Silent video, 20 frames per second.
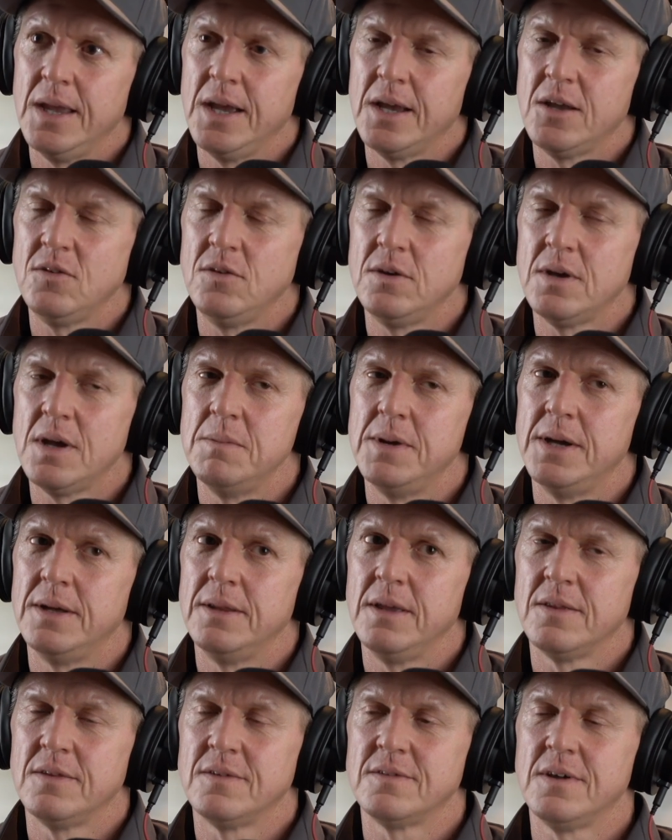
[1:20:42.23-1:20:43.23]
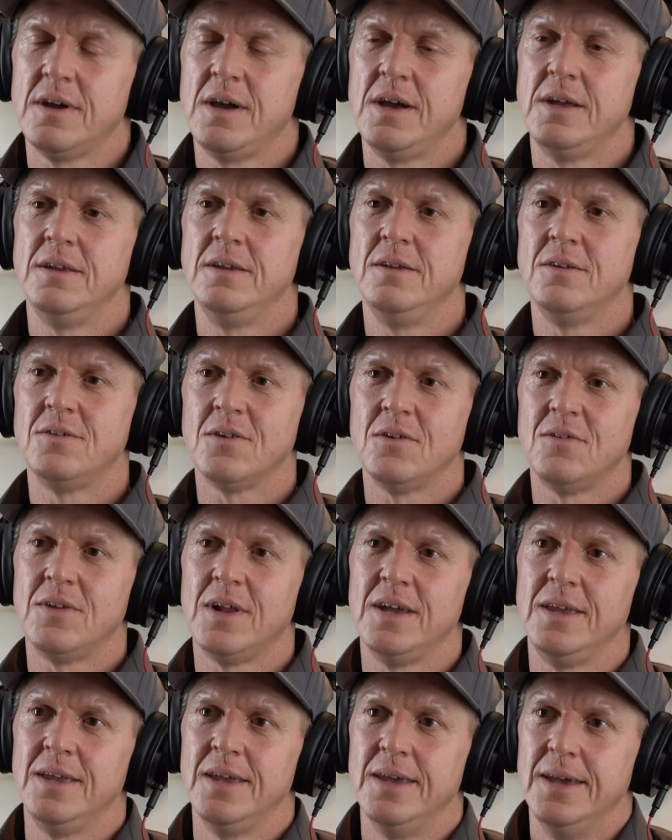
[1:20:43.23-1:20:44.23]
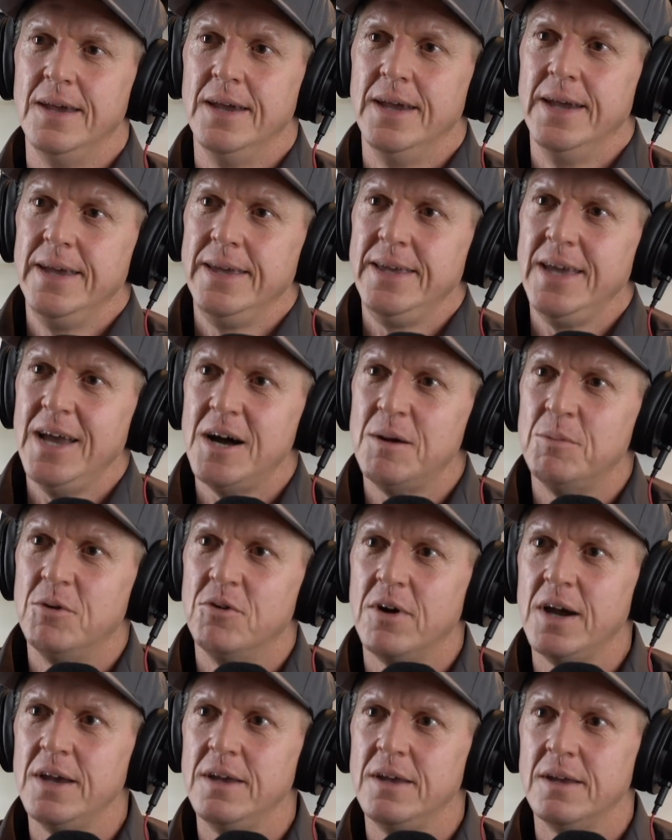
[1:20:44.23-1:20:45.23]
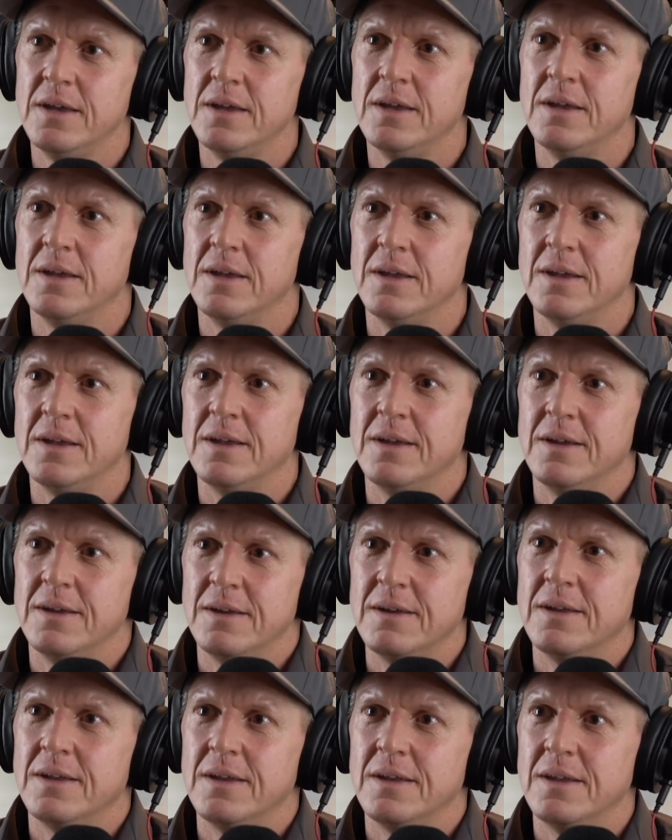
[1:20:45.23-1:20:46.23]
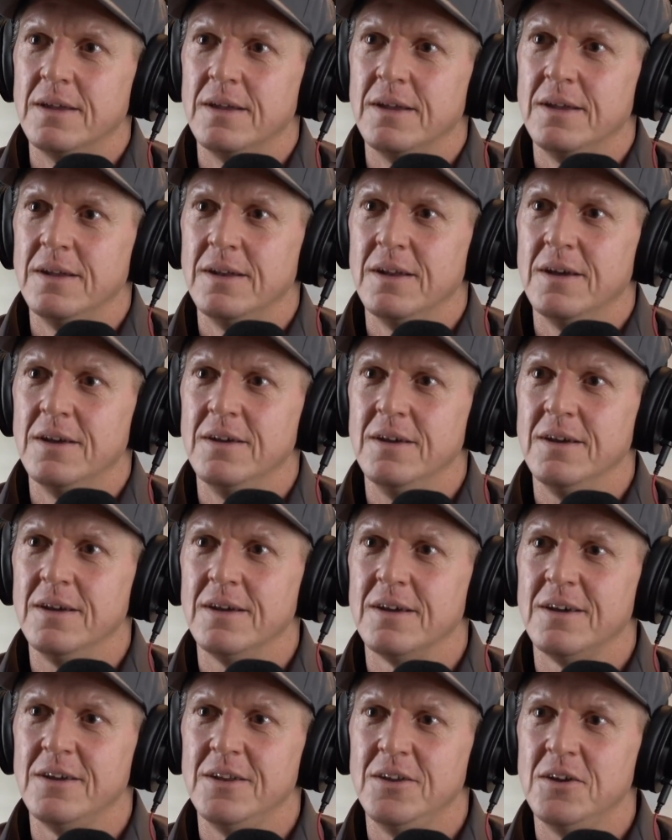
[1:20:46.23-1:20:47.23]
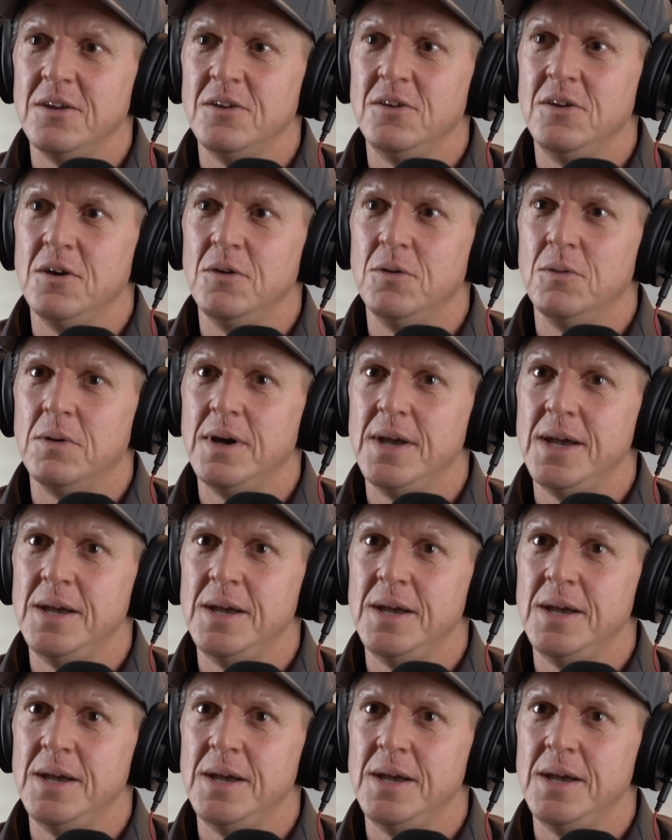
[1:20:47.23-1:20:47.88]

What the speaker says: Yeah, because you come out the other side and you're sort of like, yeah, I'm all right, and I know who